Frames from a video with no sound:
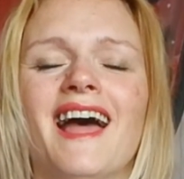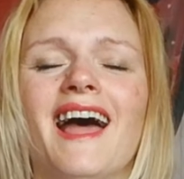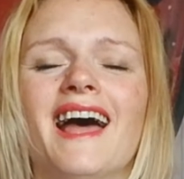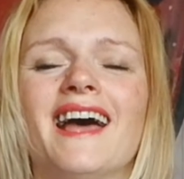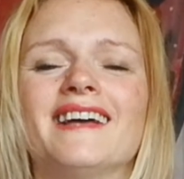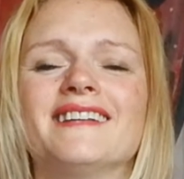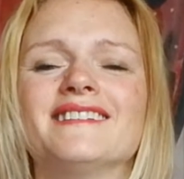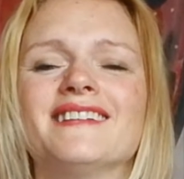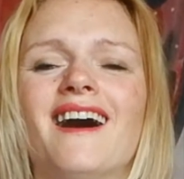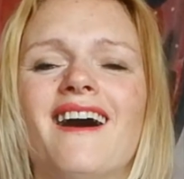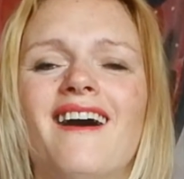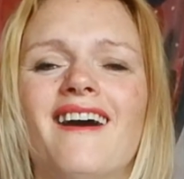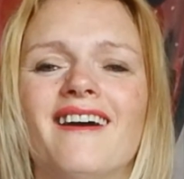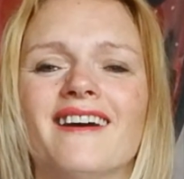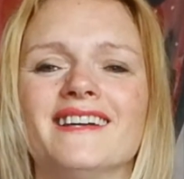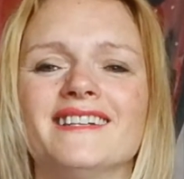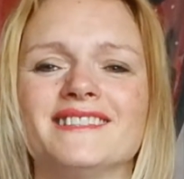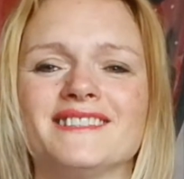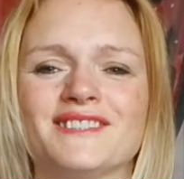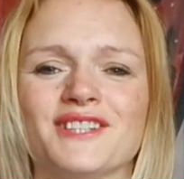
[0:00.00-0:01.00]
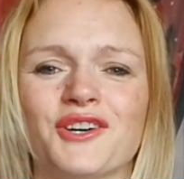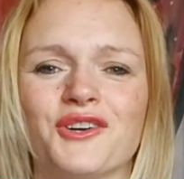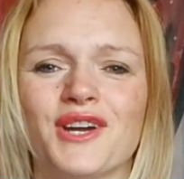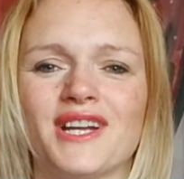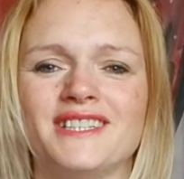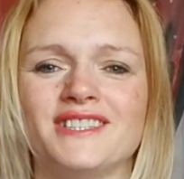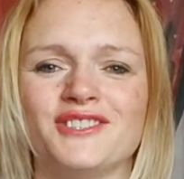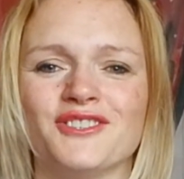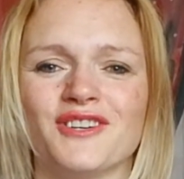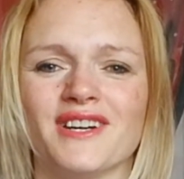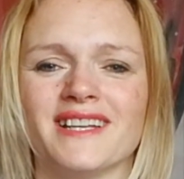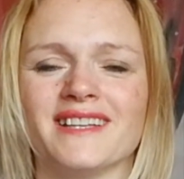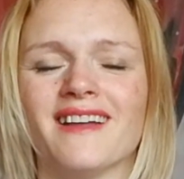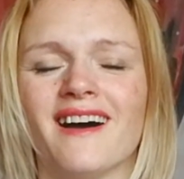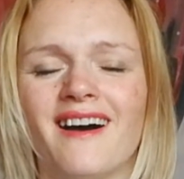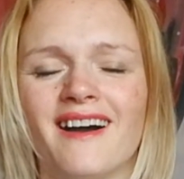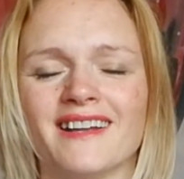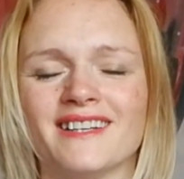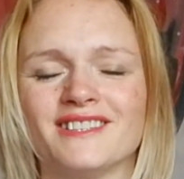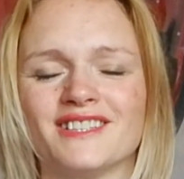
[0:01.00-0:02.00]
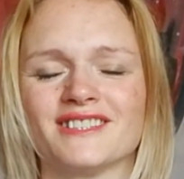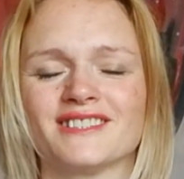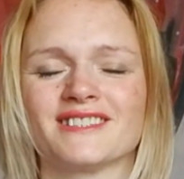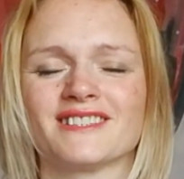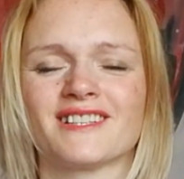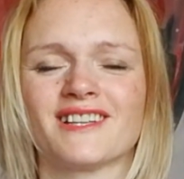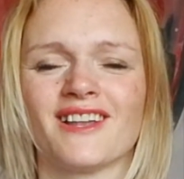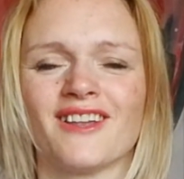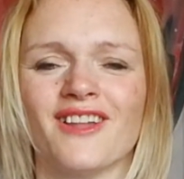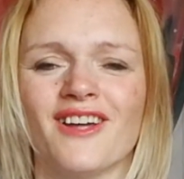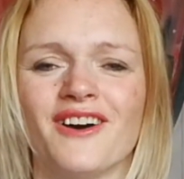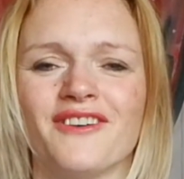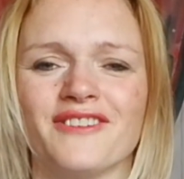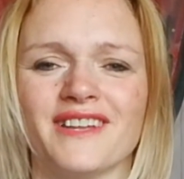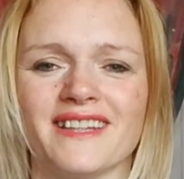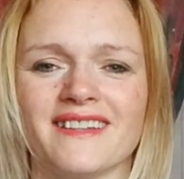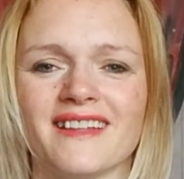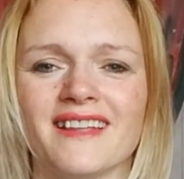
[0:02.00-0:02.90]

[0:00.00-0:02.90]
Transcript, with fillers: and I so enjoy it. I just love it,